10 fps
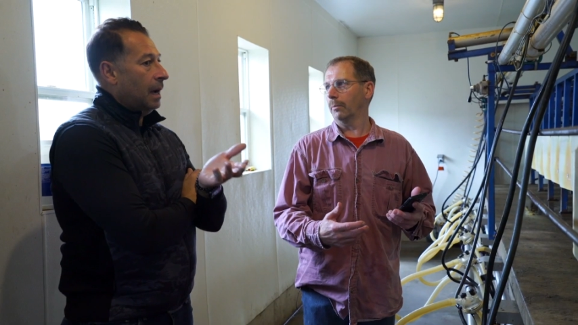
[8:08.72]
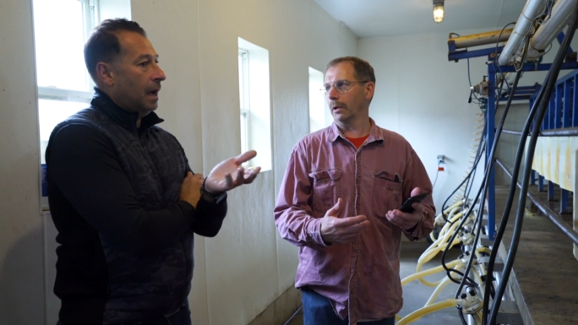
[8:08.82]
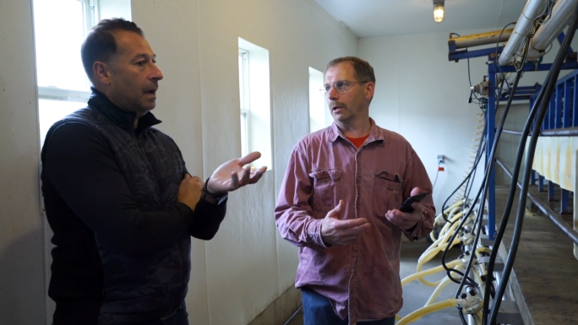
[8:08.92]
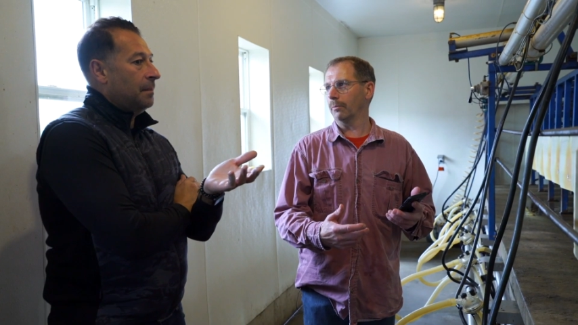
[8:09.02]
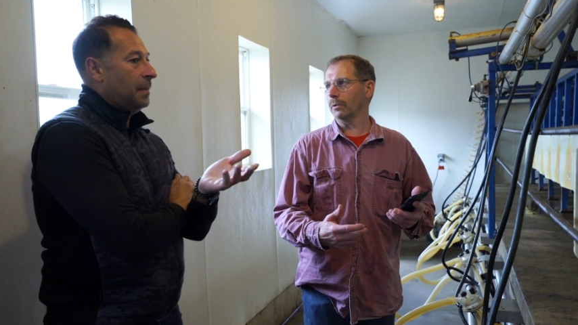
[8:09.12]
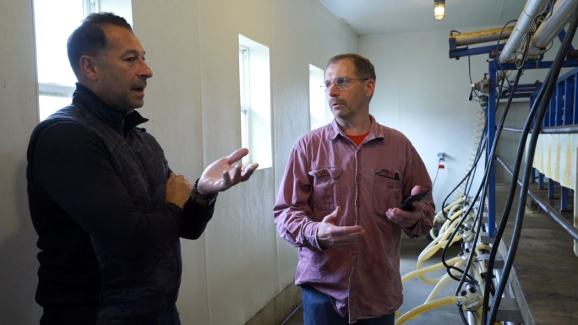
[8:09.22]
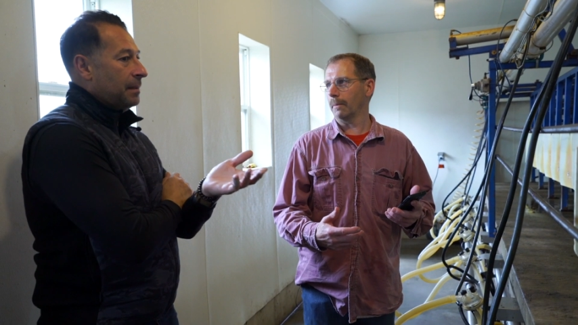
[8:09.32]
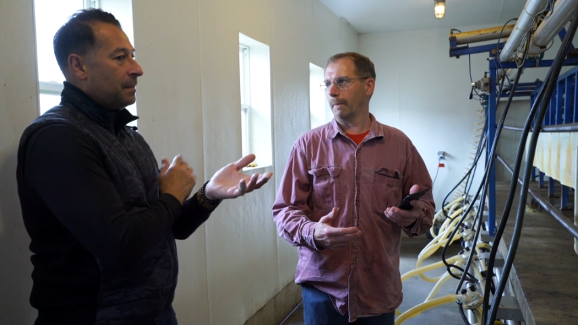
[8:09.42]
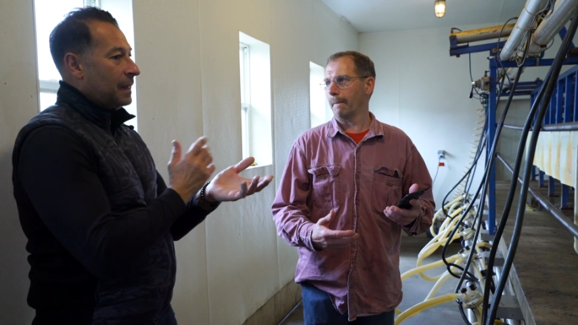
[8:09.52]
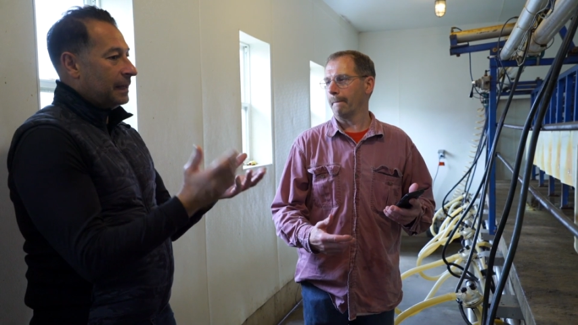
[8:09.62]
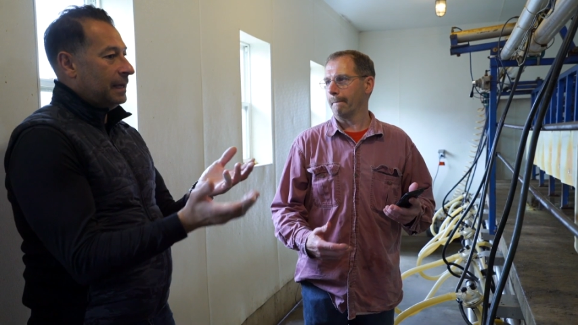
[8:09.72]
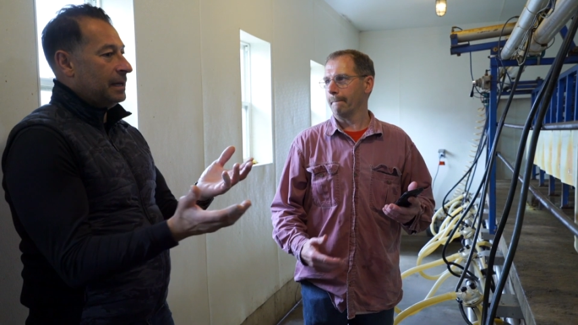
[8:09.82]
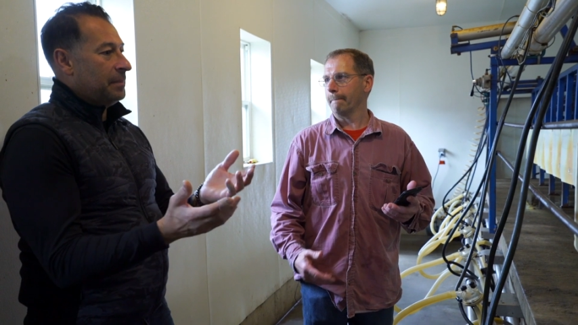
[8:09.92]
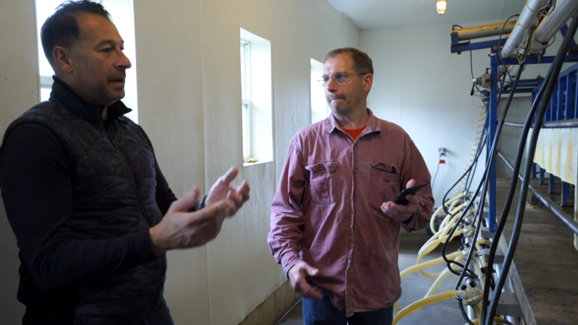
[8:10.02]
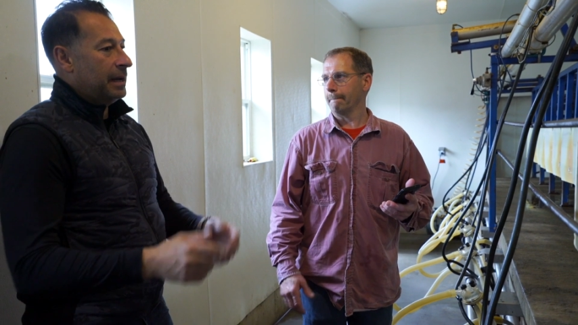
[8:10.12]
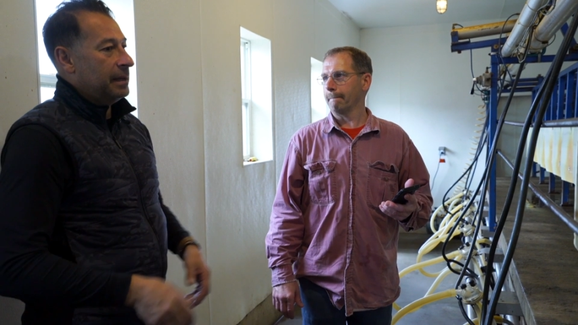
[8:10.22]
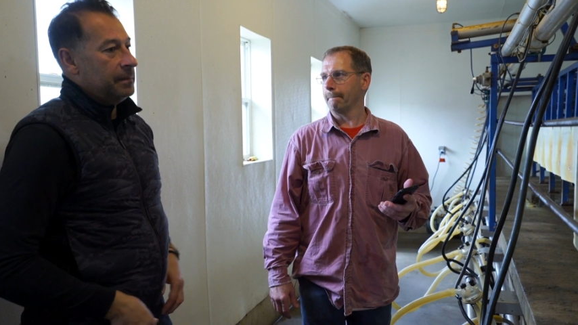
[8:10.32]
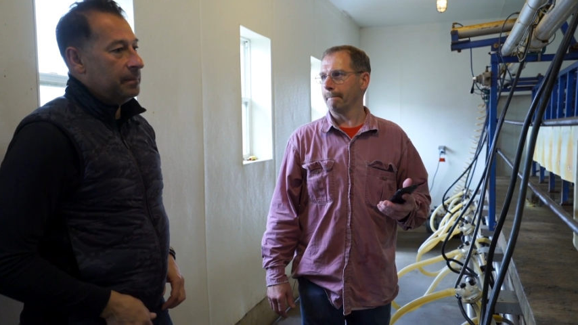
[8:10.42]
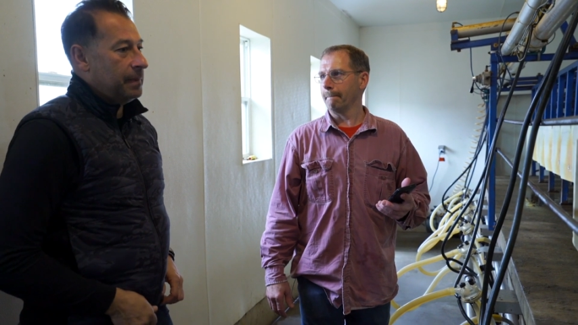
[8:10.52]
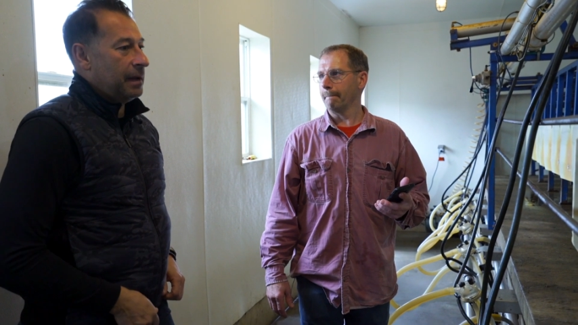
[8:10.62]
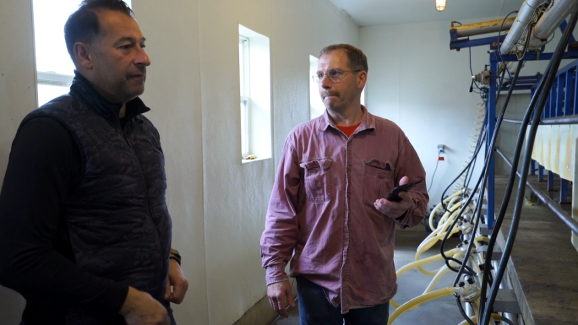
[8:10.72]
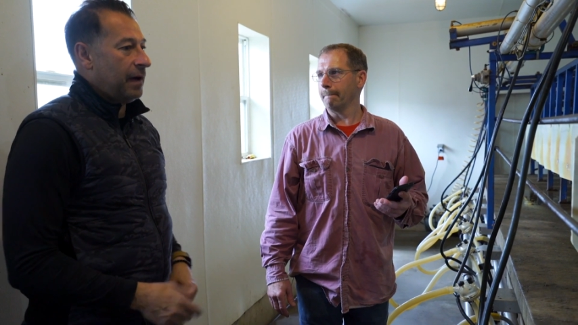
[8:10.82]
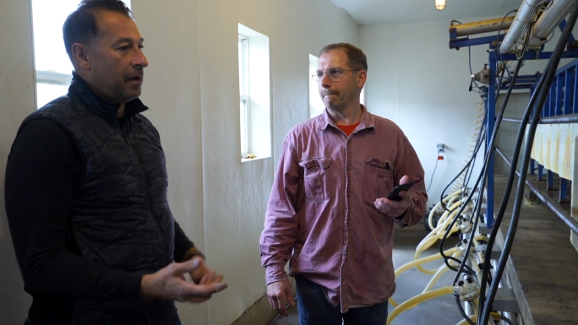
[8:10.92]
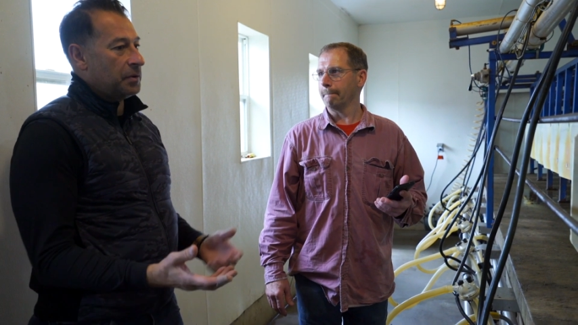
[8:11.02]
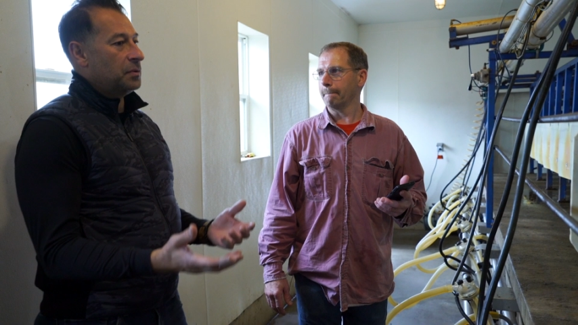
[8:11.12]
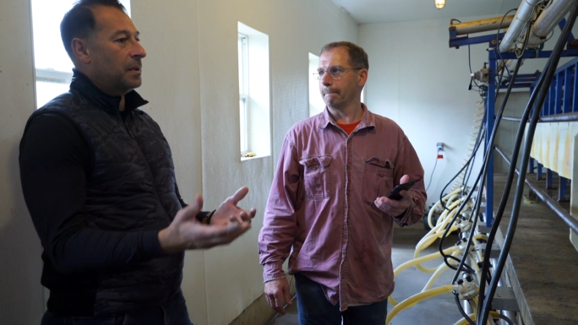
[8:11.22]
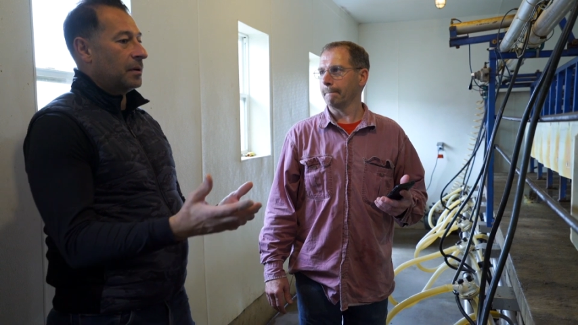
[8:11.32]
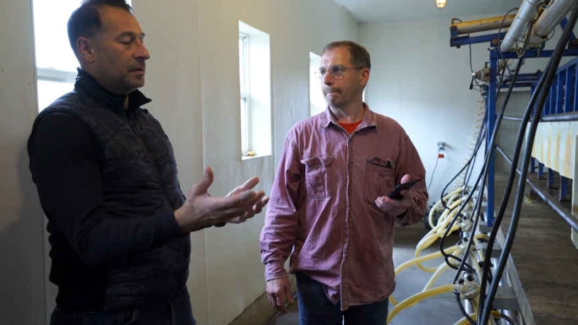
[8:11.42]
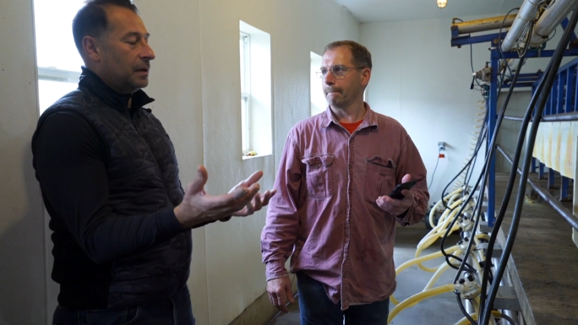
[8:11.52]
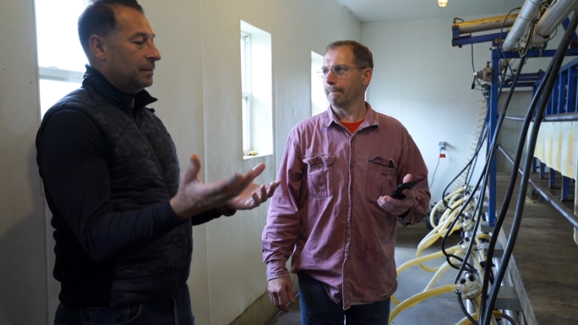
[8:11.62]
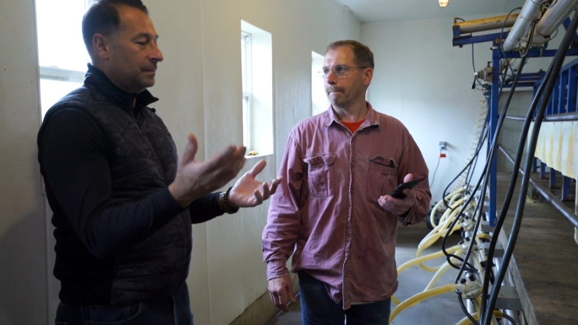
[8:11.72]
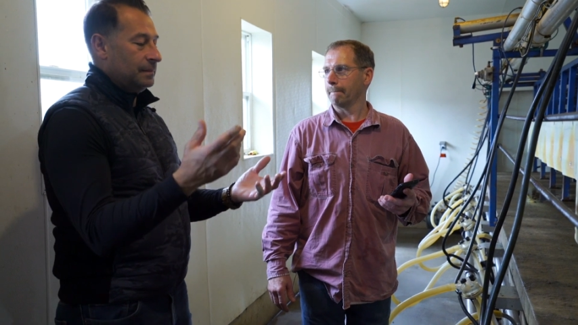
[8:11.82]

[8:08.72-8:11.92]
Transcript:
Speaker 1: I, I, by like kind of by by volume or, or